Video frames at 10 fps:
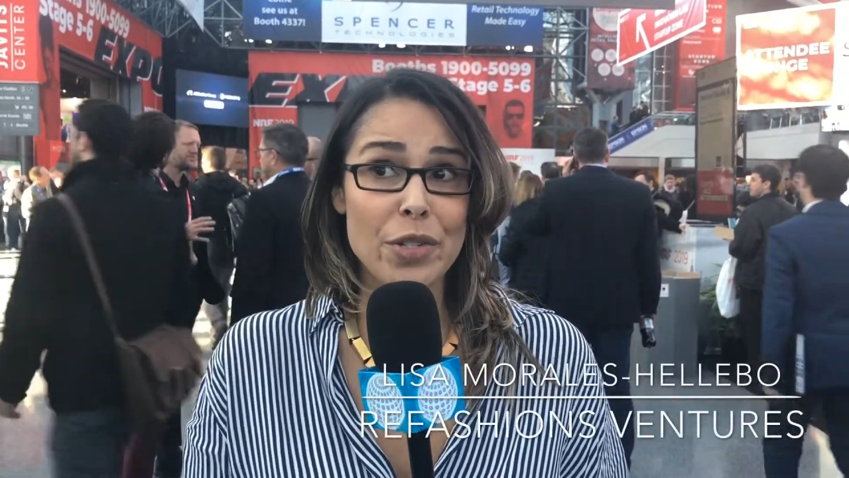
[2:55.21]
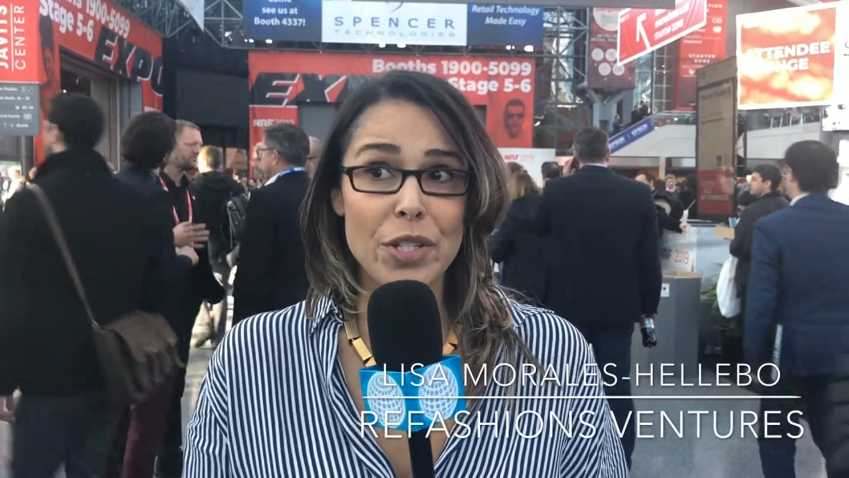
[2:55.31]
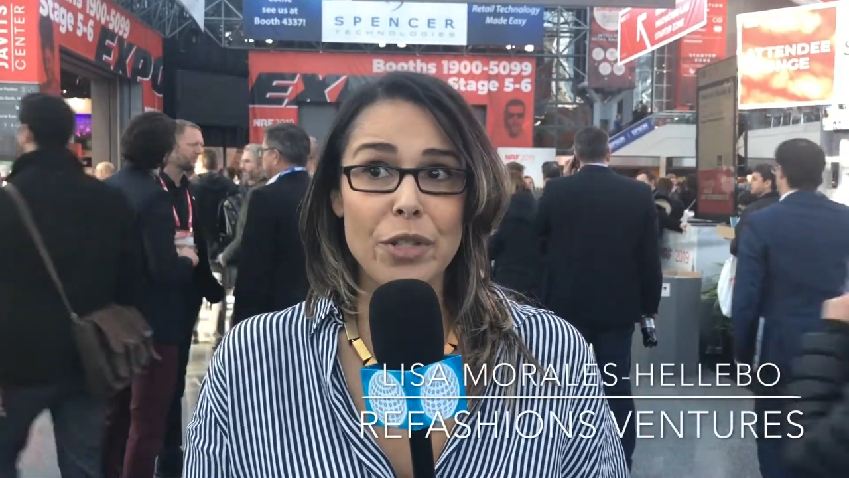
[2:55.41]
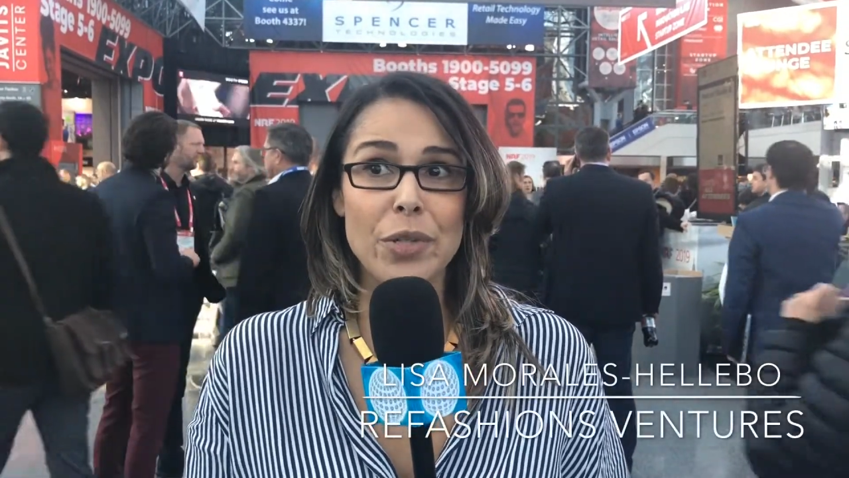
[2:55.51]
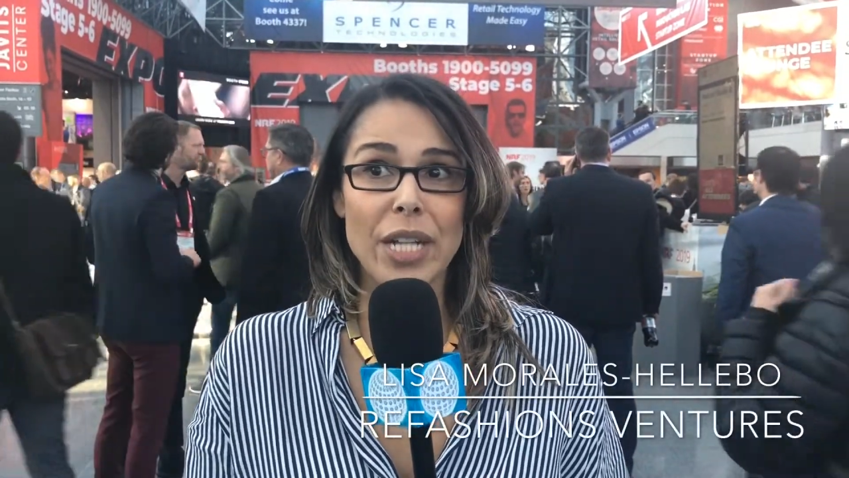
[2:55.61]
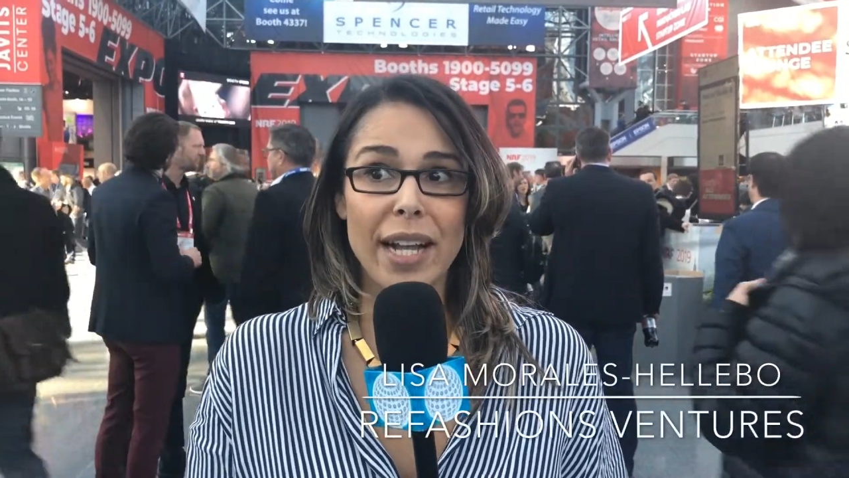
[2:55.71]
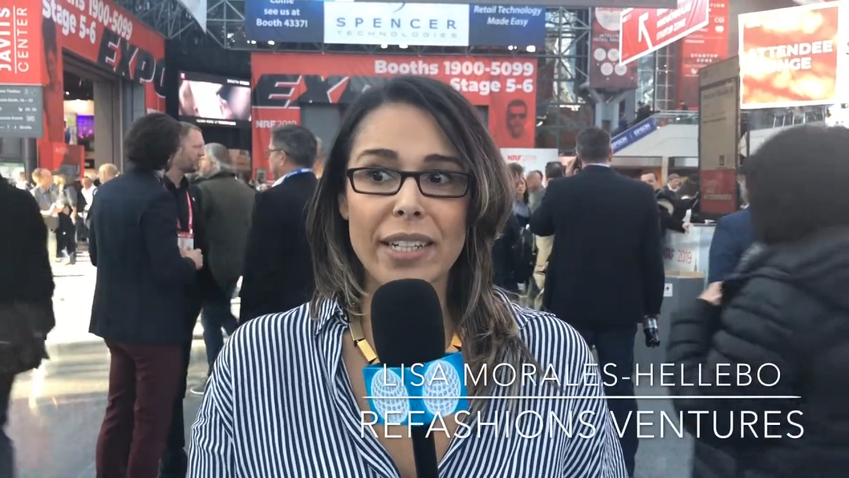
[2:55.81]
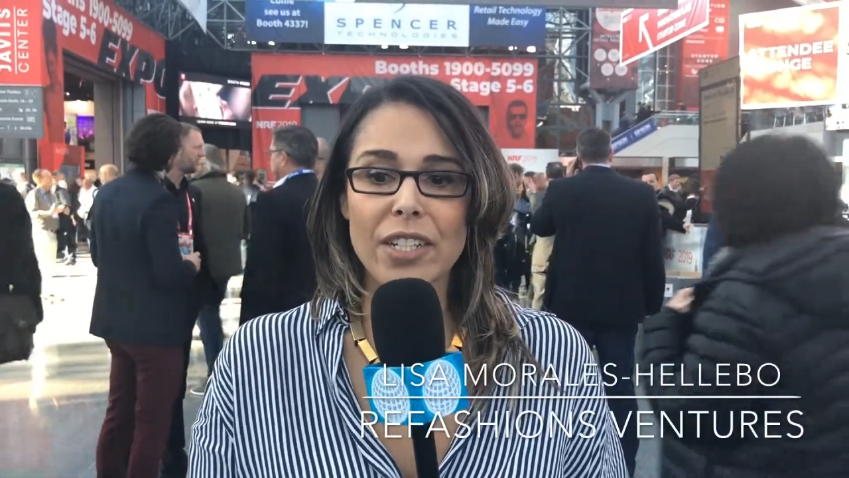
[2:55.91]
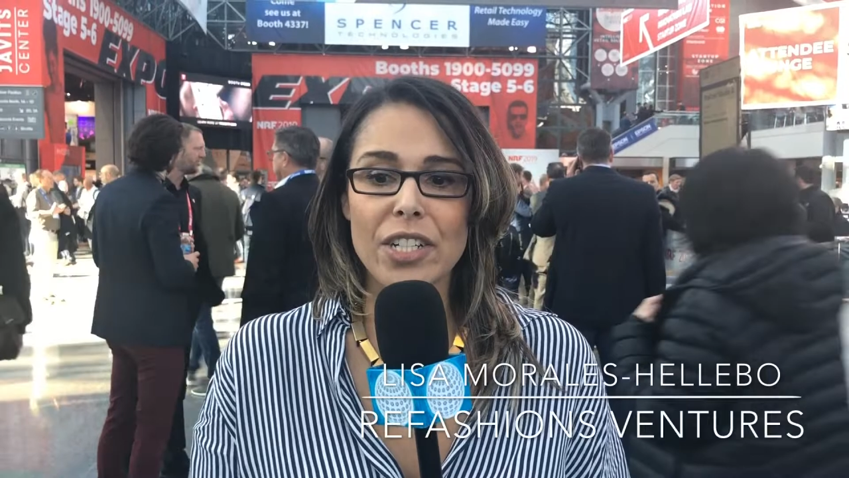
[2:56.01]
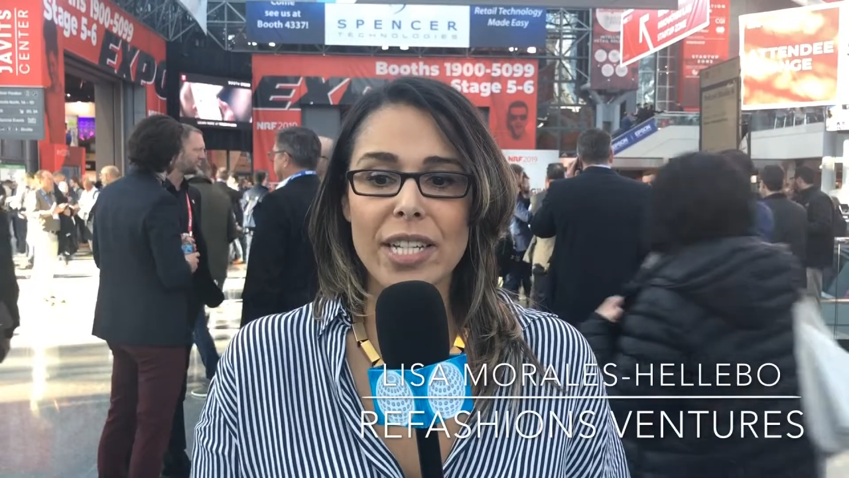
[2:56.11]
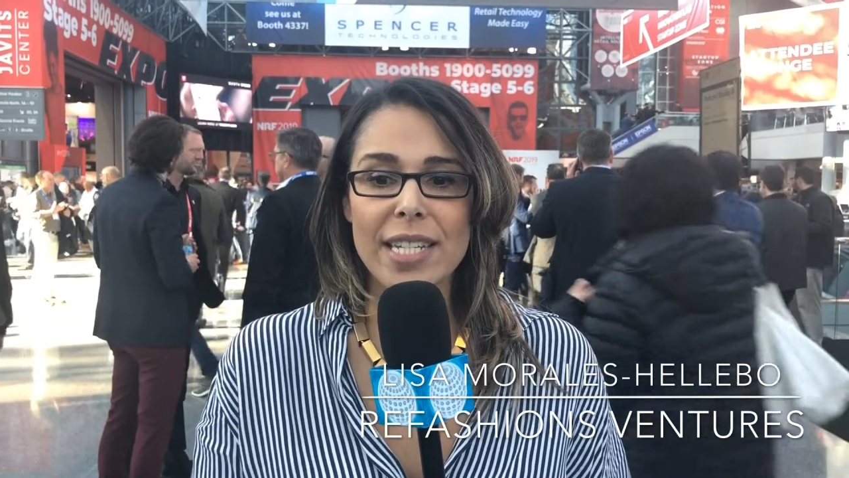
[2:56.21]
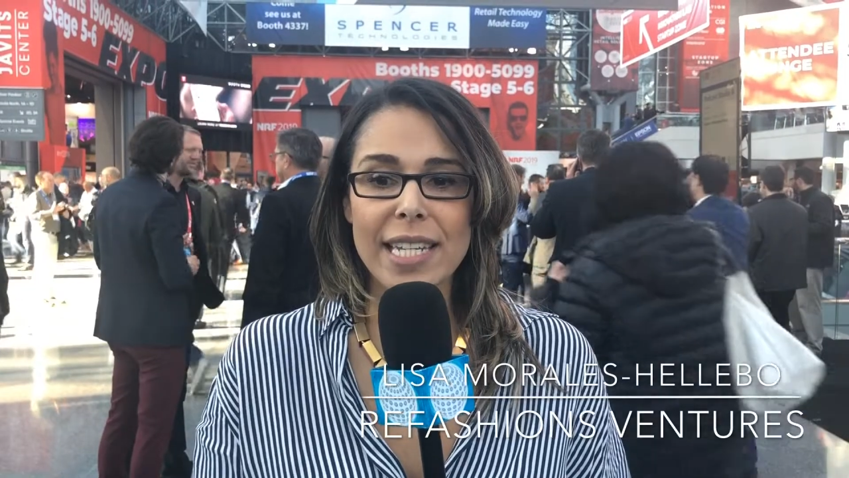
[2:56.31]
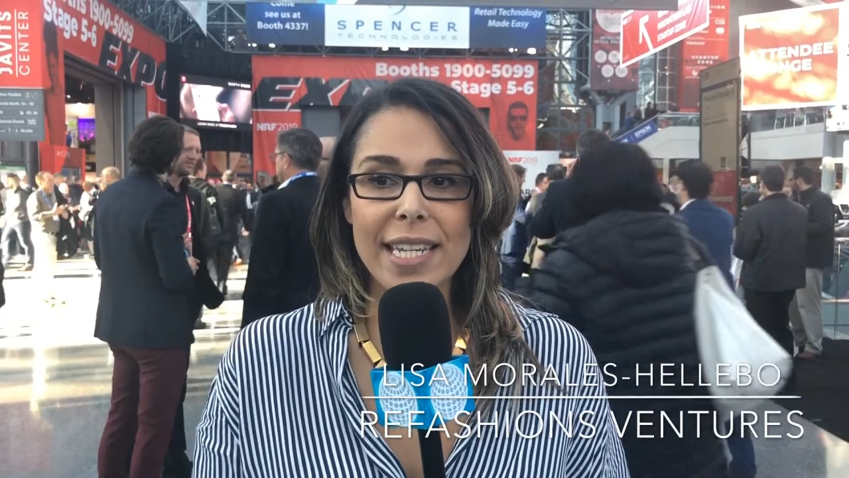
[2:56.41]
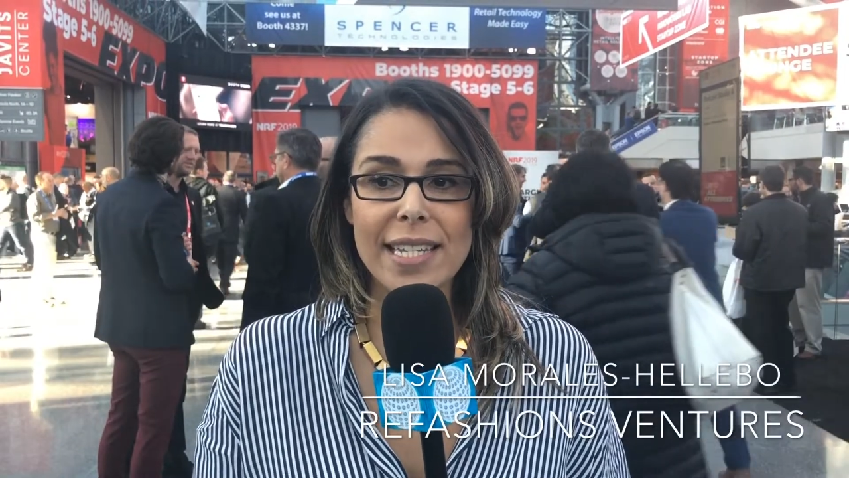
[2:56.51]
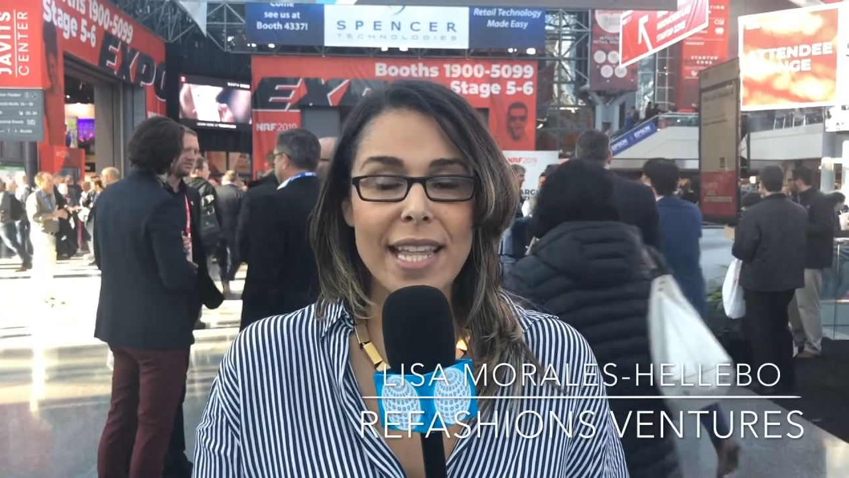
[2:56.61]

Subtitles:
2 challenges is